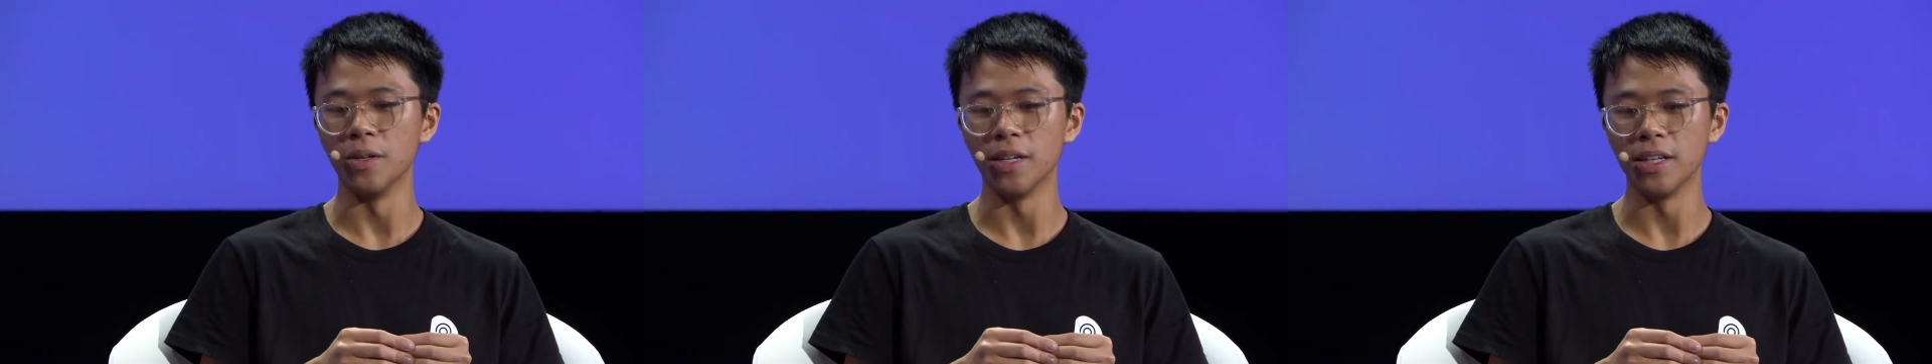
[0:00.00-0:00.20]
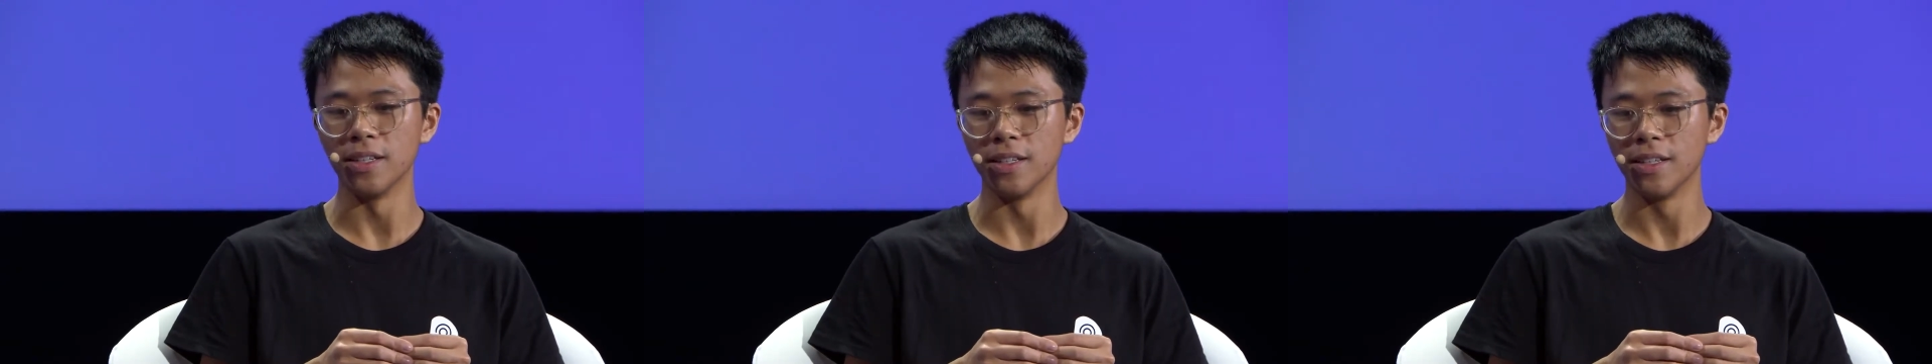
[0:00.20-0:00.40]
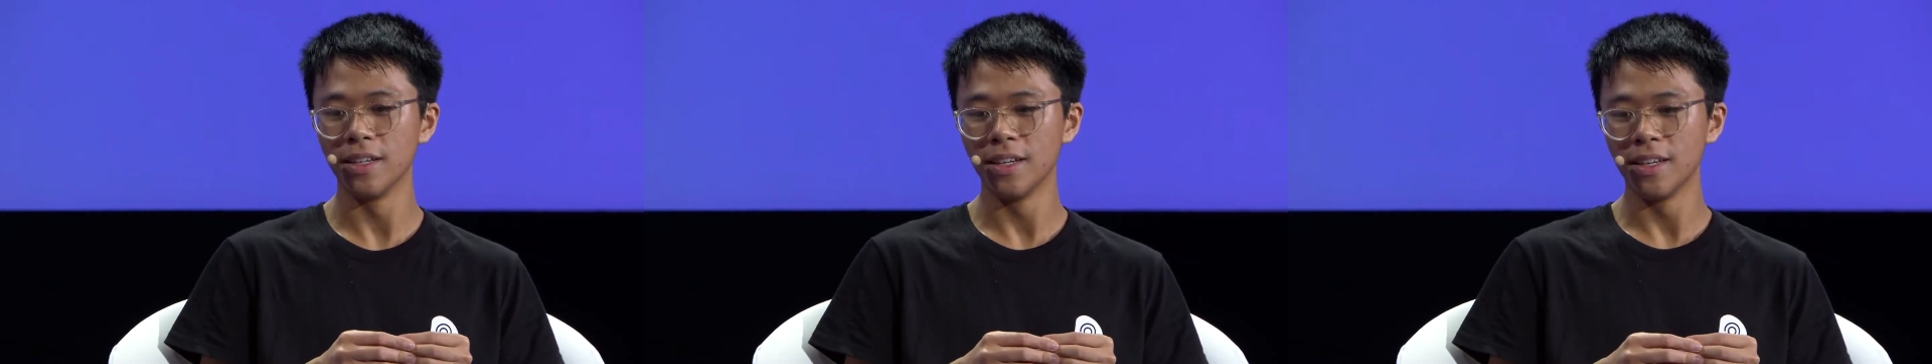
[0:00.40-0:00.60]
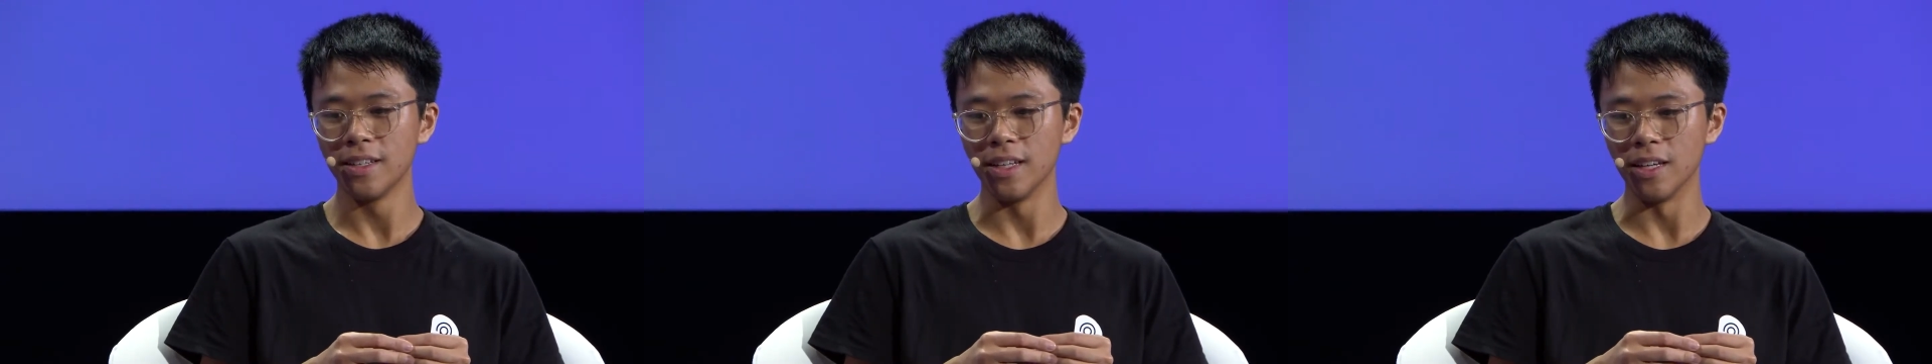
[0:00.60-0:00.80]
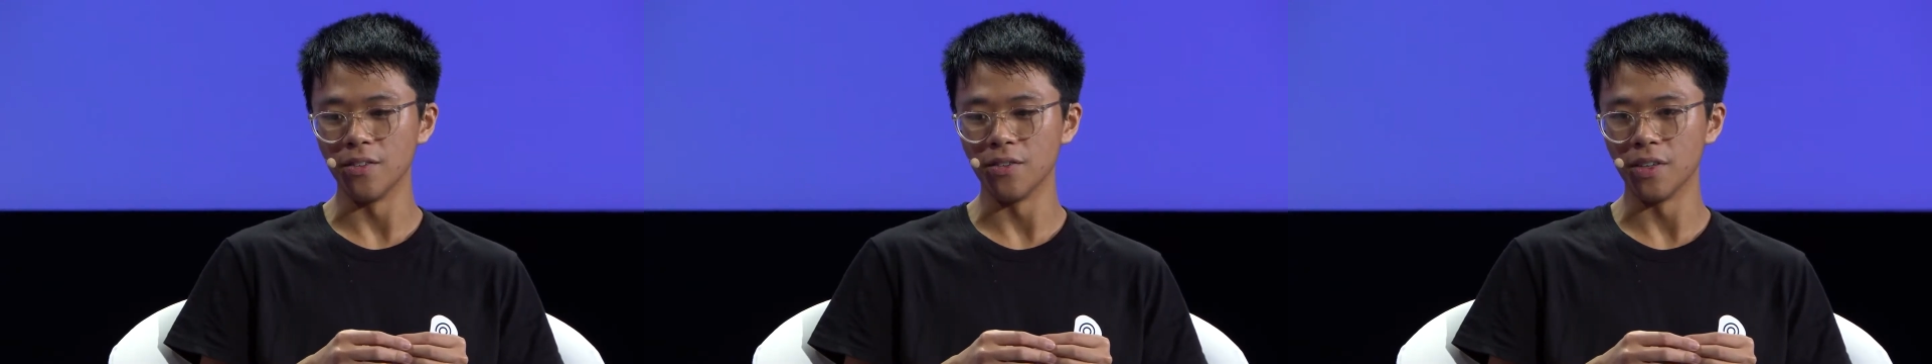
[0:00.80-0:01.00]
and
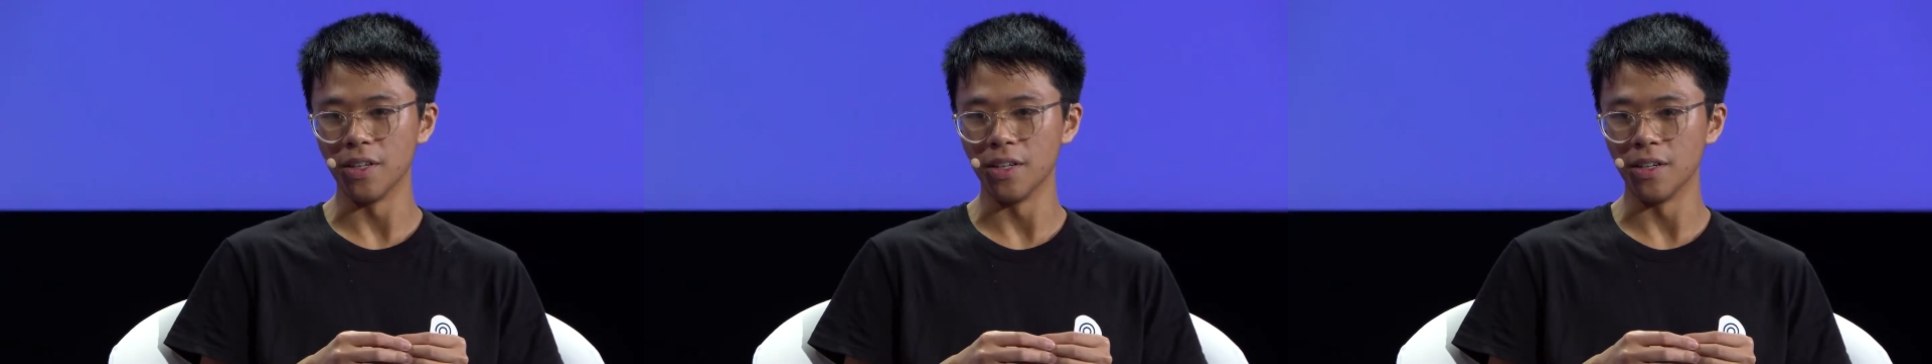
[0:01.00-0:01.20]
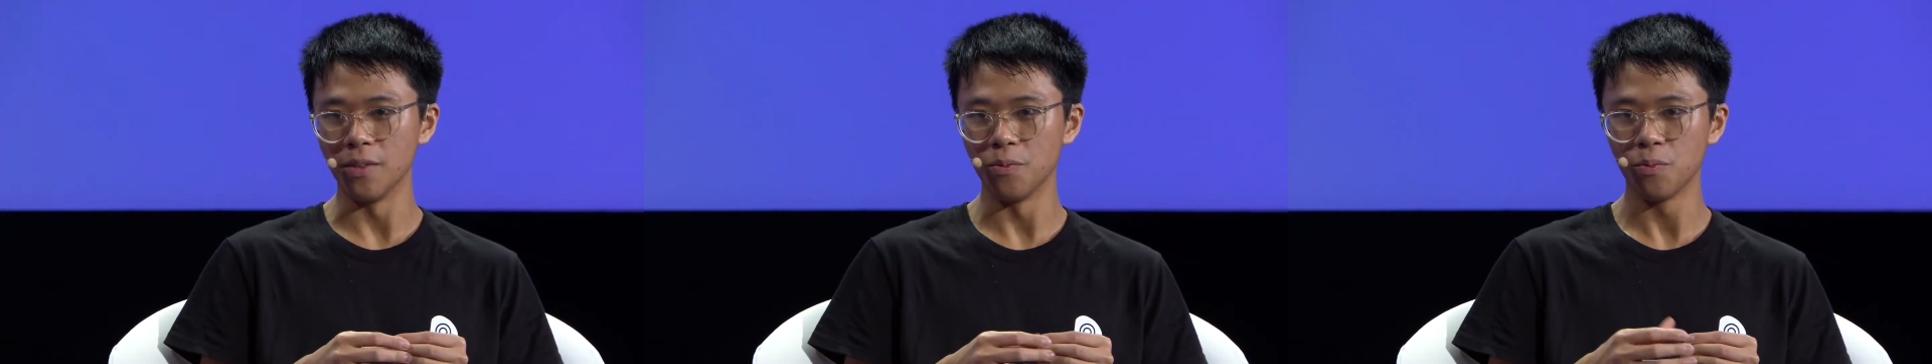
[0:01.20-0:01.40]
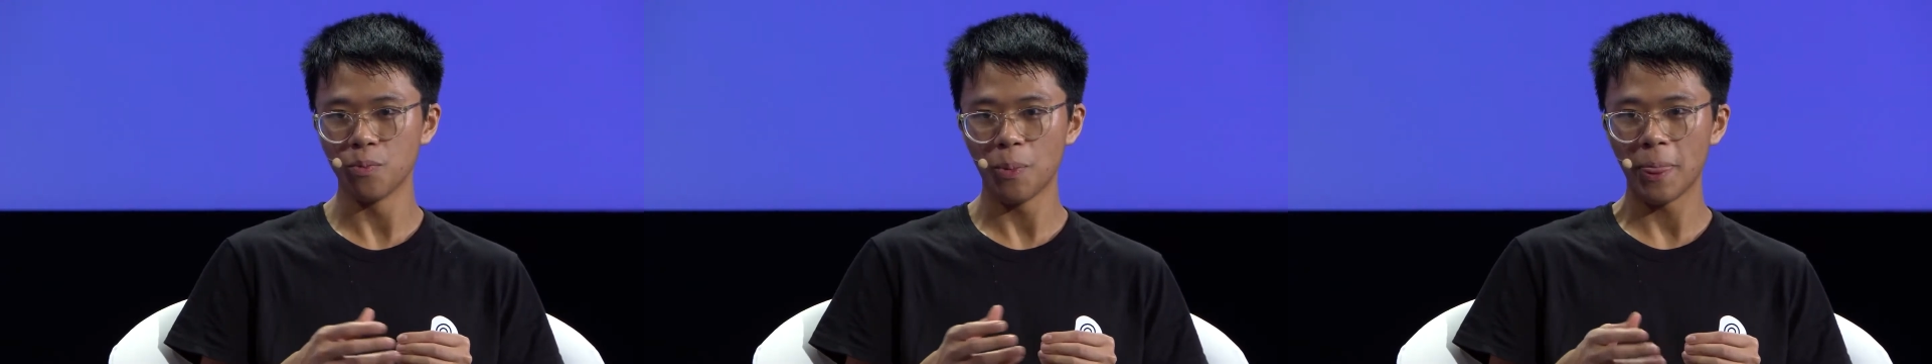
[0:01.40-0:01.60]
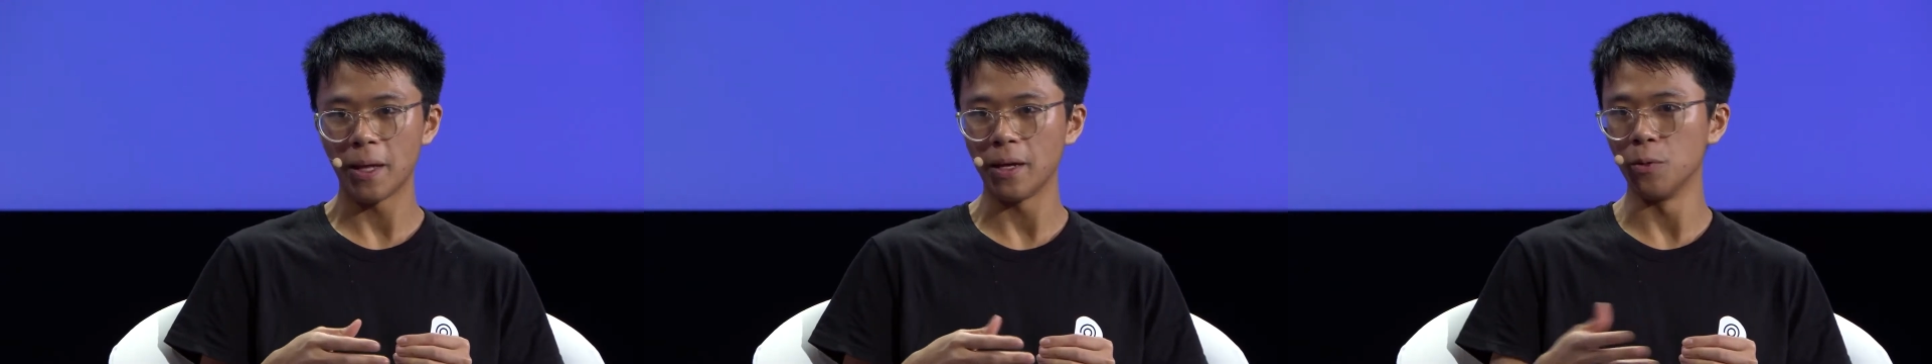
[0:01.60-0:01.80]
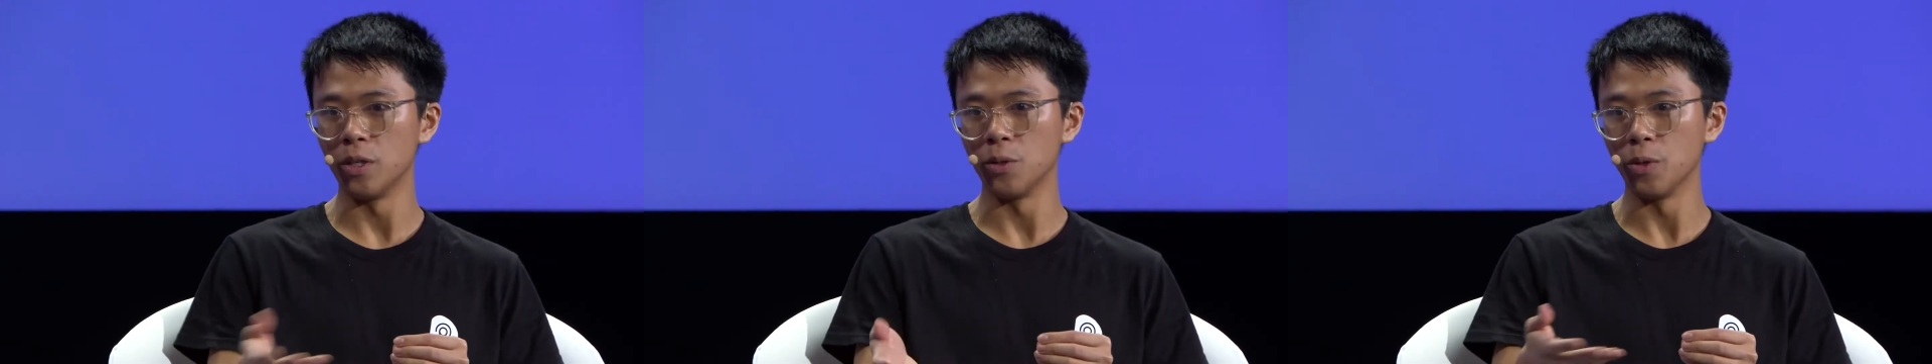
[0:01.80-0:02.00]
they've
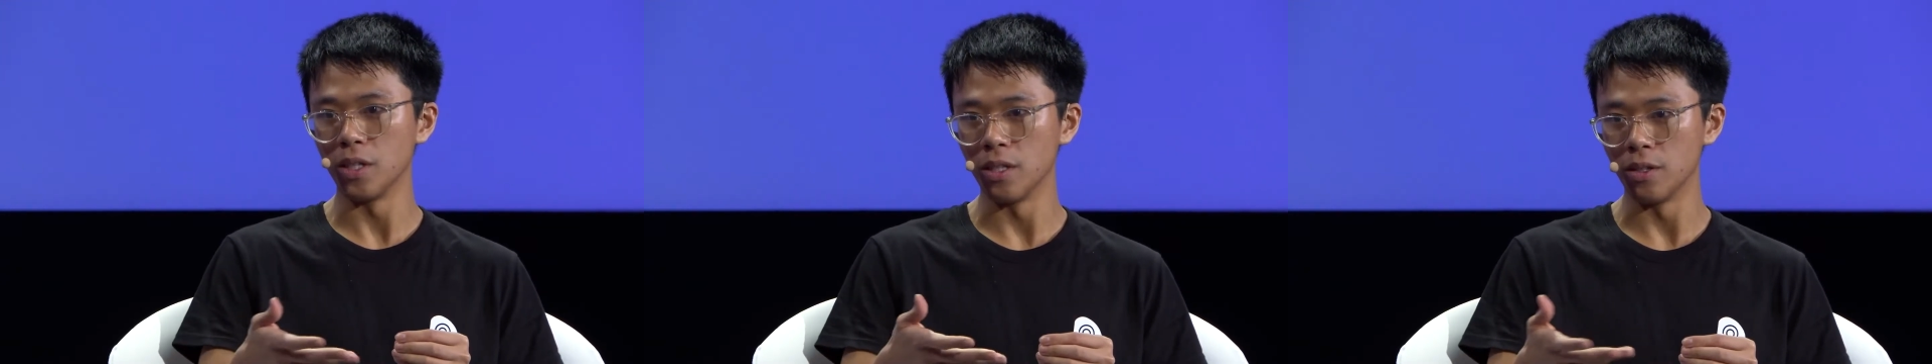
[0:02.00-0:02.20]
one